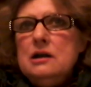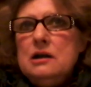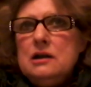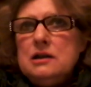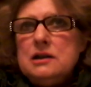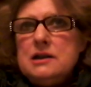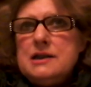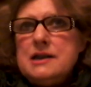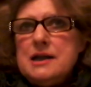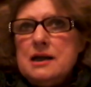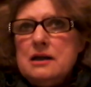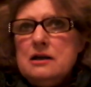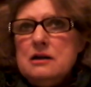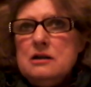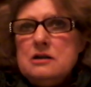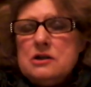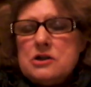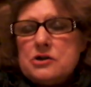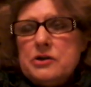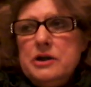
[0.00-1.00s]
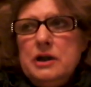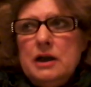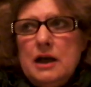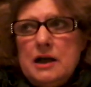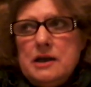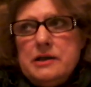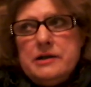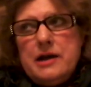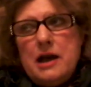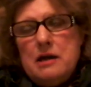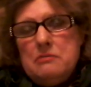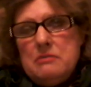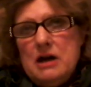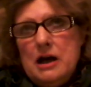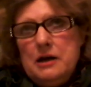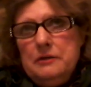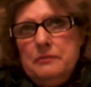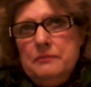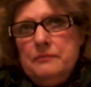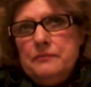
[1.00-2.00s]
until the streetlights came
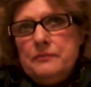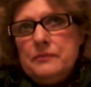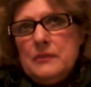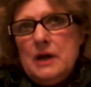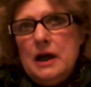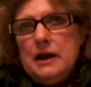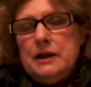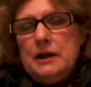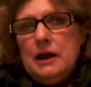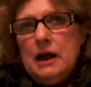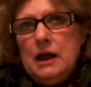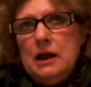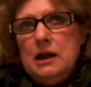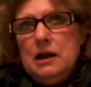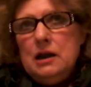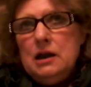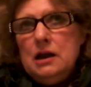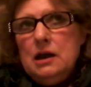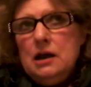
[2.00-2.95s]
on at night.